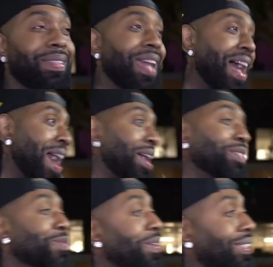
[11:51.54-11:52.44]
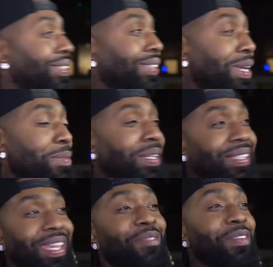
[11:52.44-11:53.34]
Nah, you know the stigma is
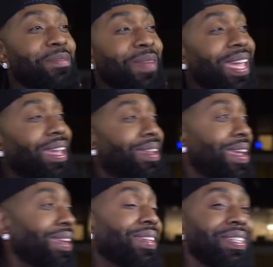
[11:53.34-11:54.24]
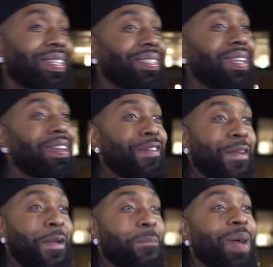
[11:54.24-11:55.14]
different, man. Like, you know what I'm saying?
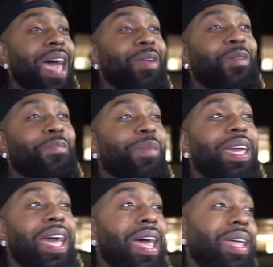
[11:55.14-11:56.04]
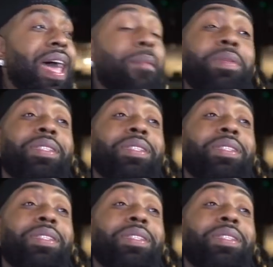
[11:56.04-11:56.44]
But I don't, man, I, I be